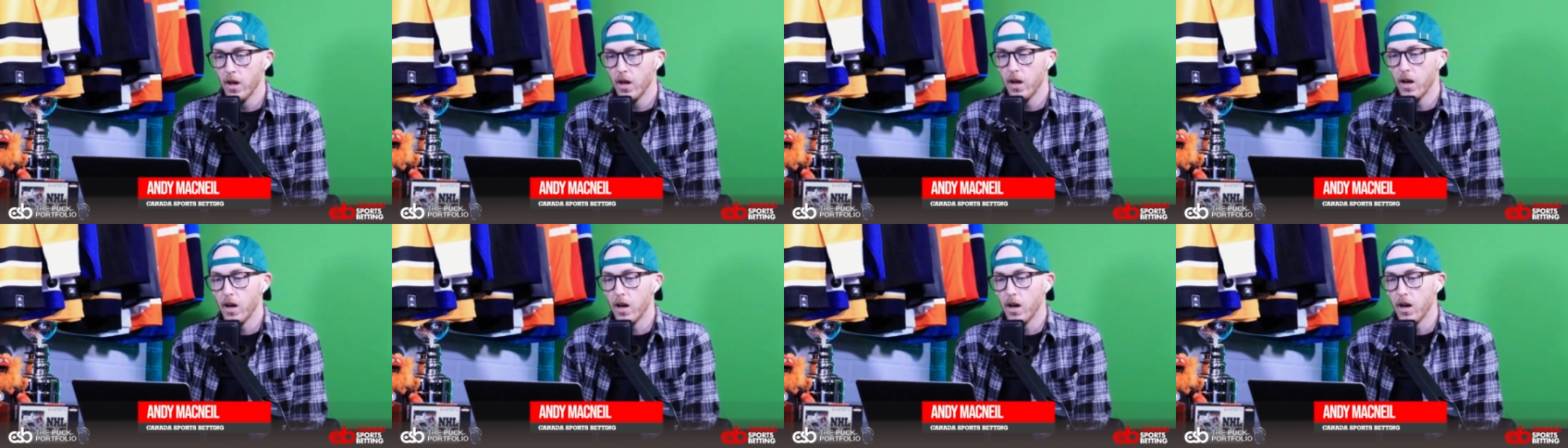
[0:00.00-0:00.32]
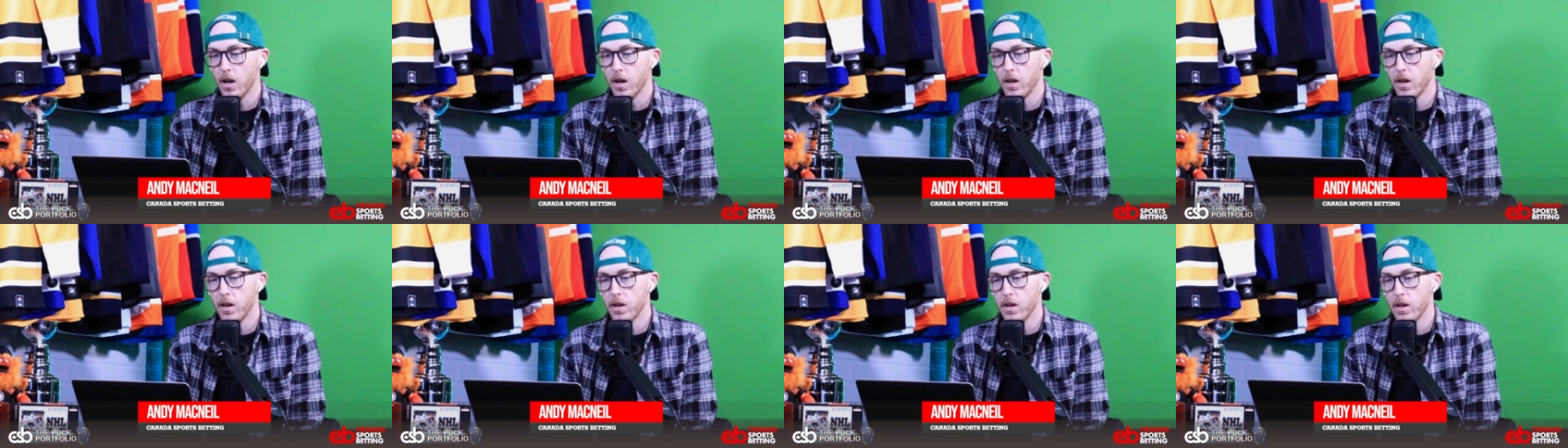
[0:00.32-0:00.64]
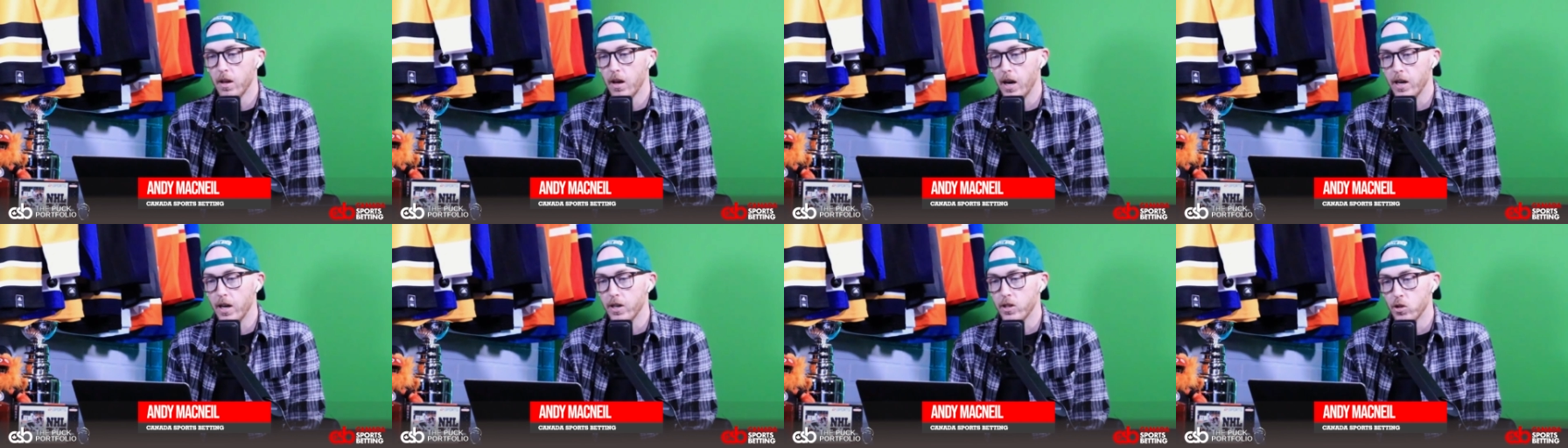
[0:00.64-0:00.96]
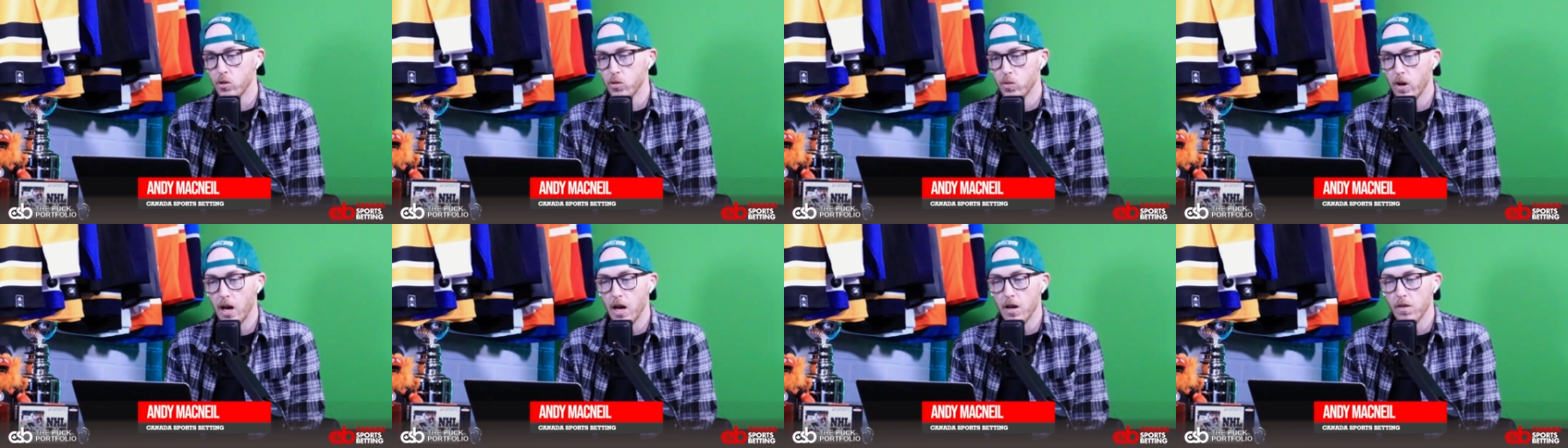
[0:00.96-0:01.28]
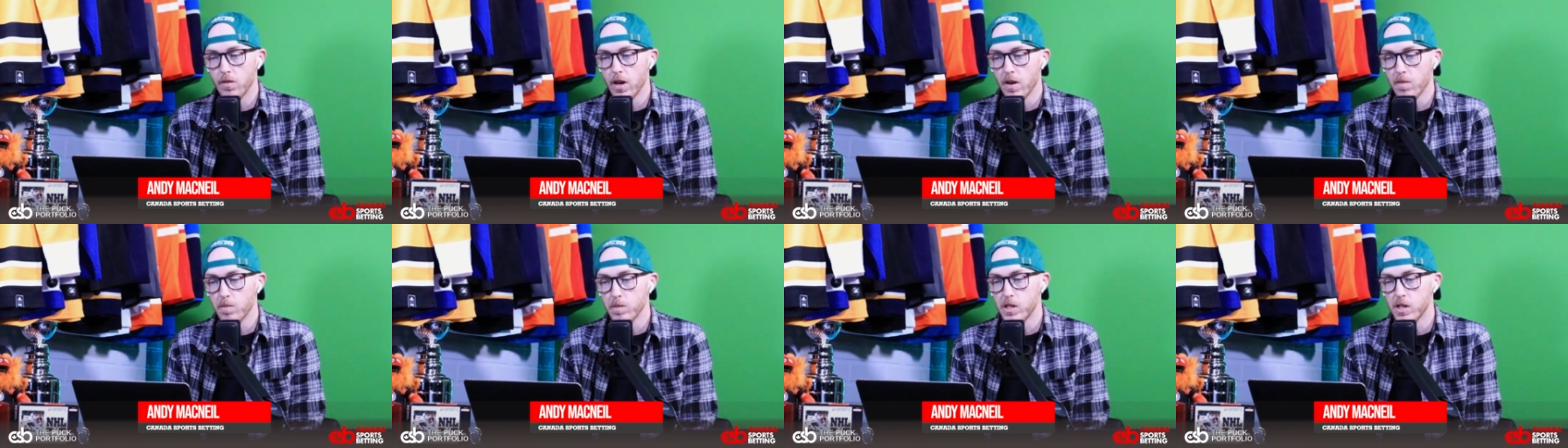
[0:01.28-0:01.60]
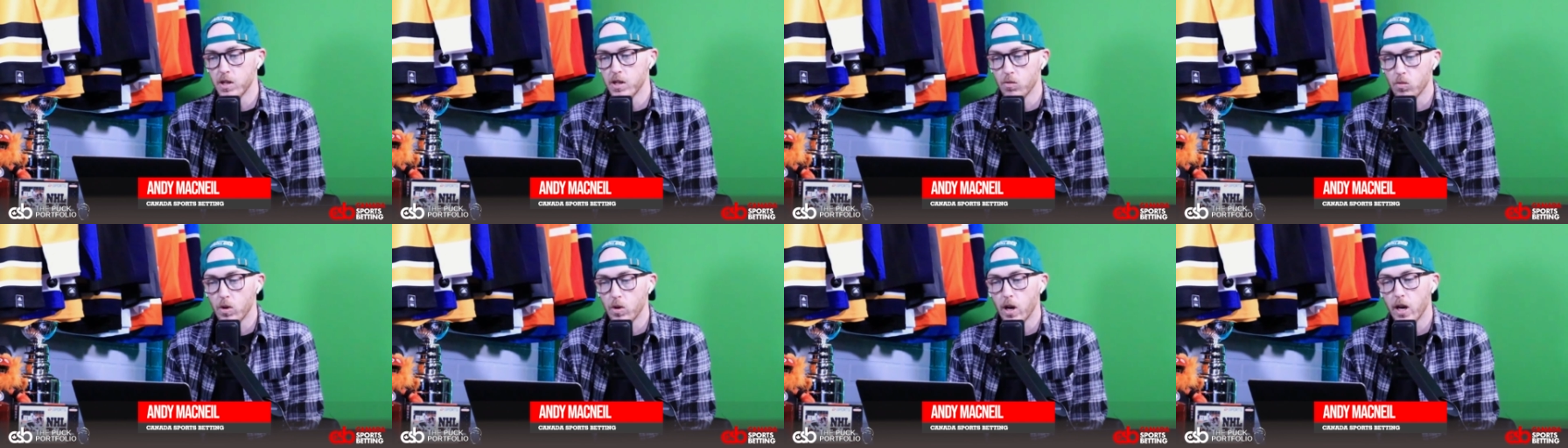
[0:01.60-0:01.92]
I do have
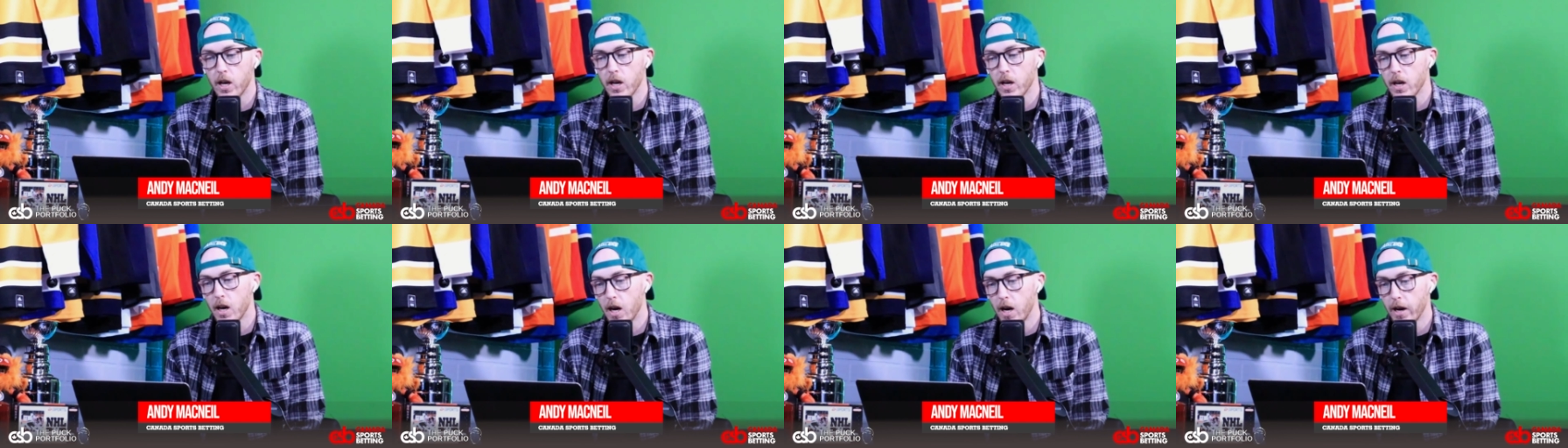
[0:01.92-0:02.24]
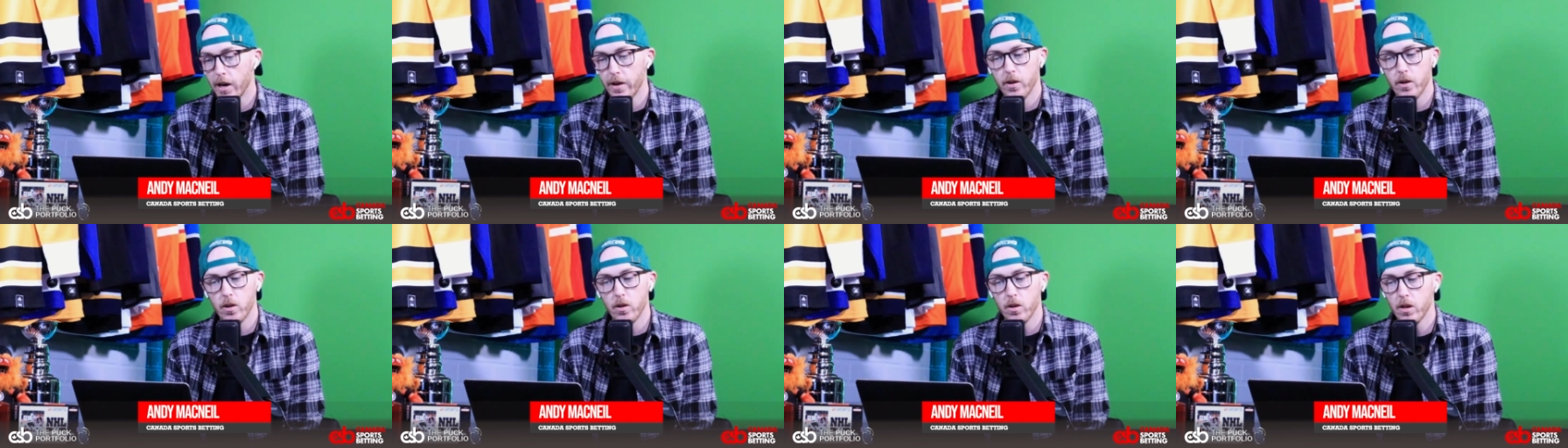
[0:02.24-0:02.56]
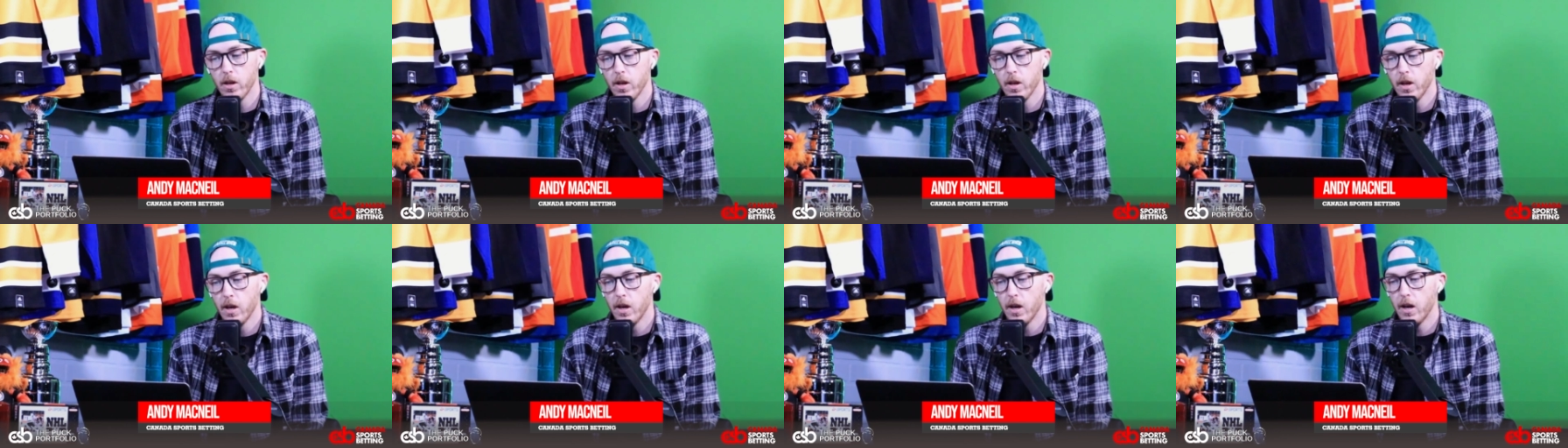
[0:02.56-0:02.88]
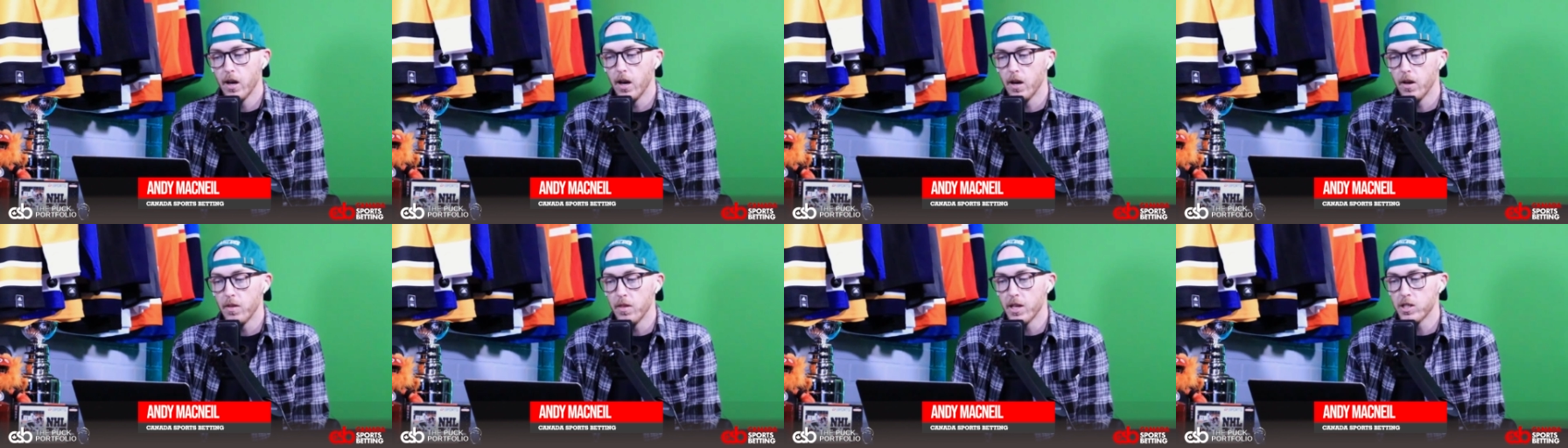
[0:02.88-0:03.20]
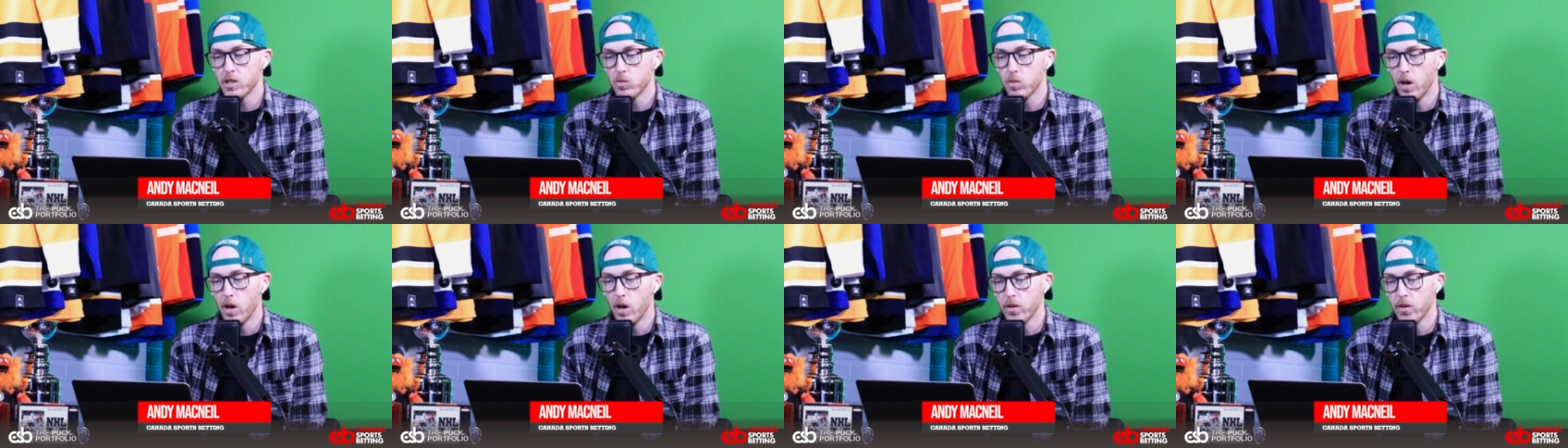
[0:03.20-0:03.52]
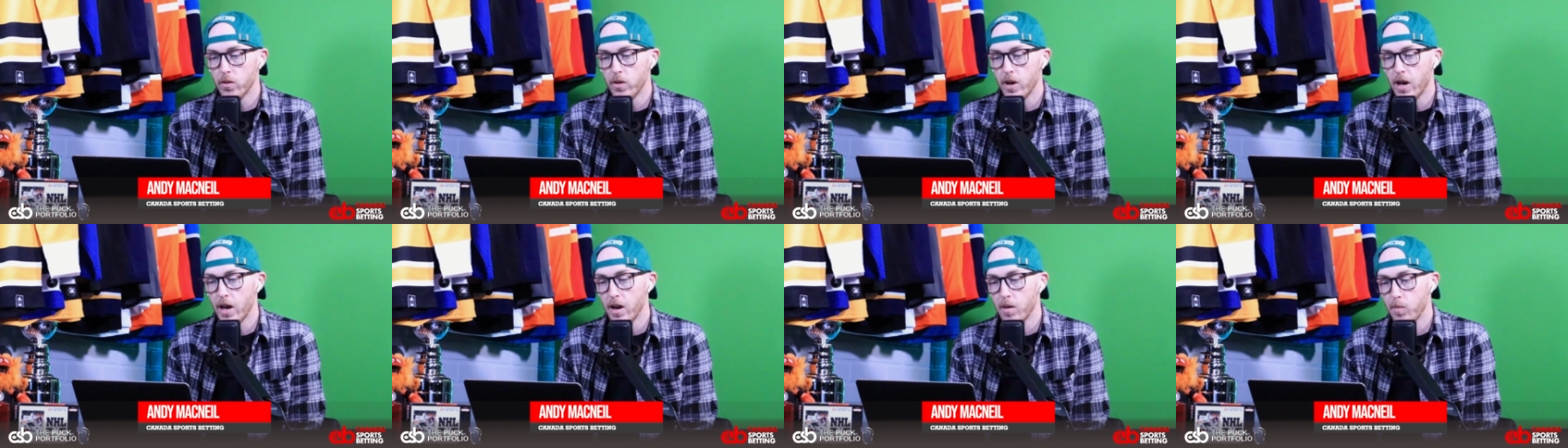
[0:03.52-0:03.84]
Edmonton rated higher, and that's why they're
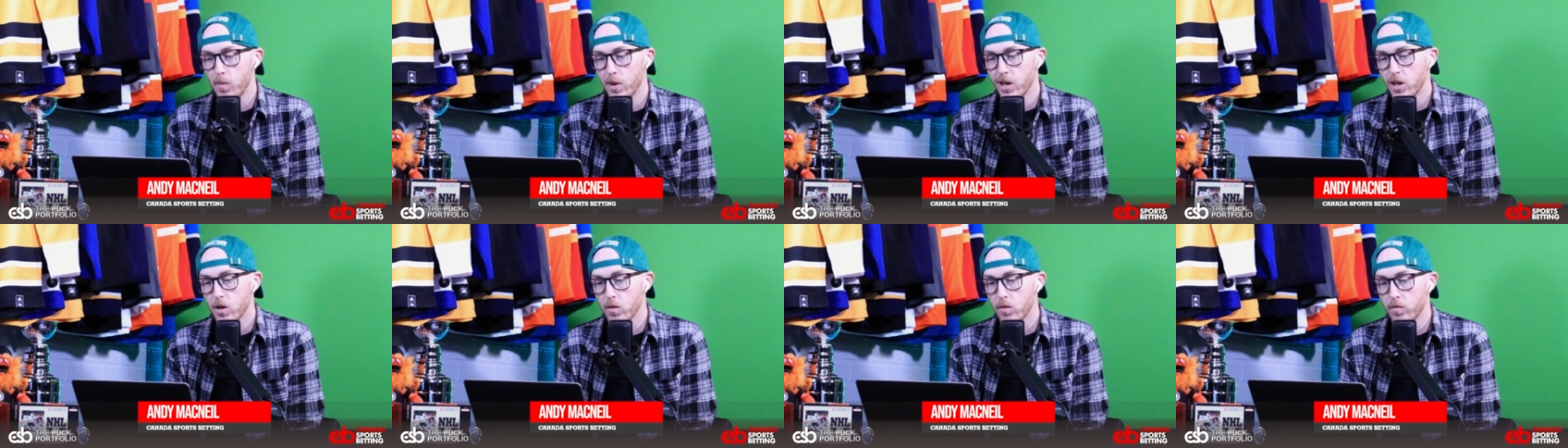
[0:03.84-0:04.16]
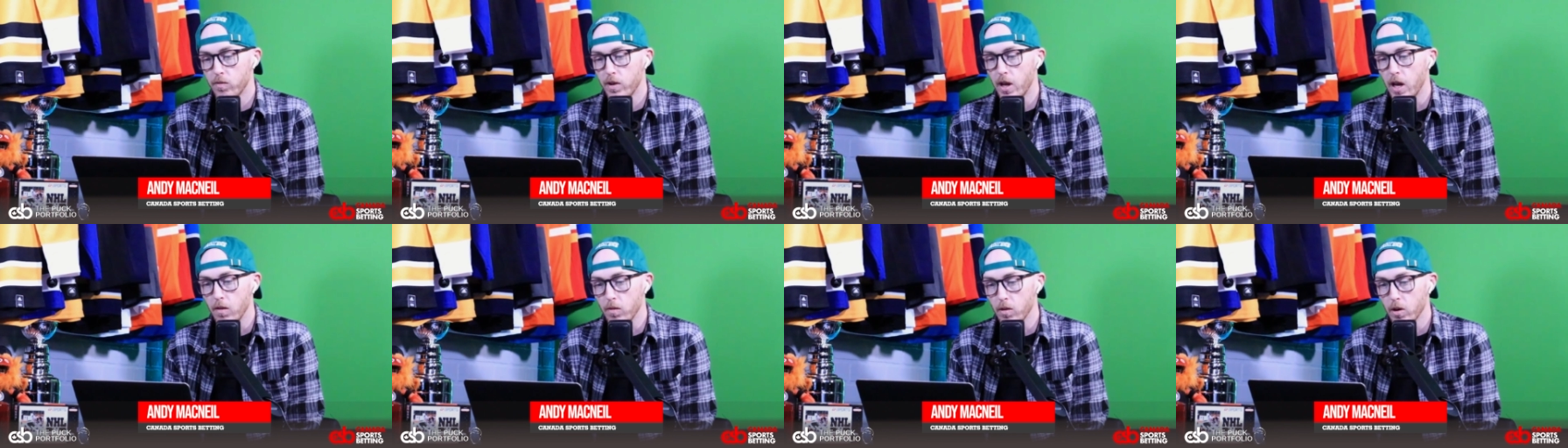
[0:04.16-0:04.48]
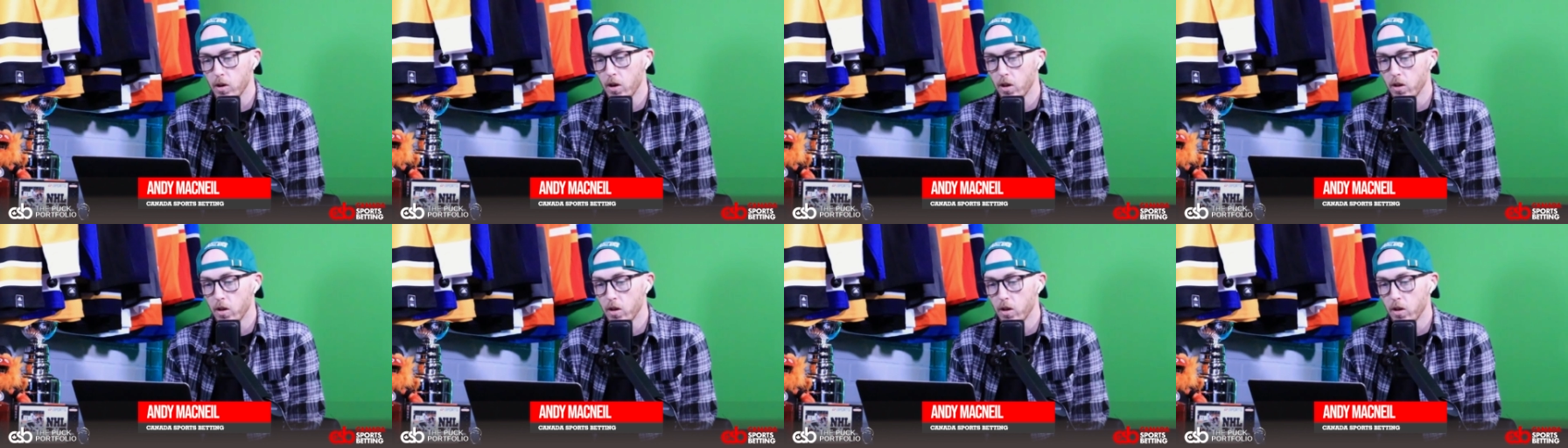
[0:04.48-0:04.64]
not a bigger favorite.